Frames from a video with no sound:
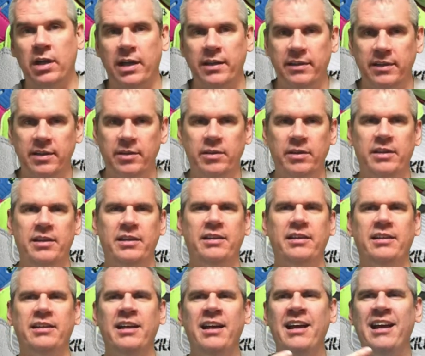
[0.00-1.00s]
and
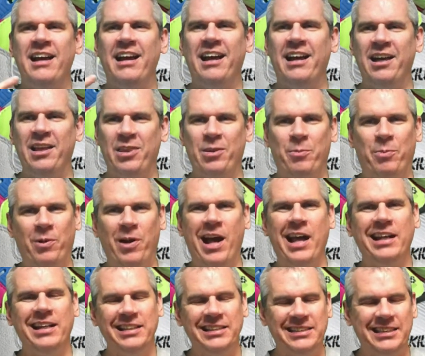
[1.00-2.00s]
the
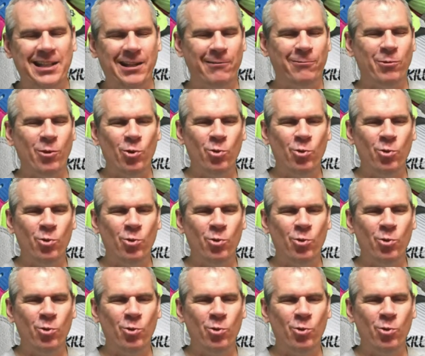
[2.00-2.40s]
brand itself,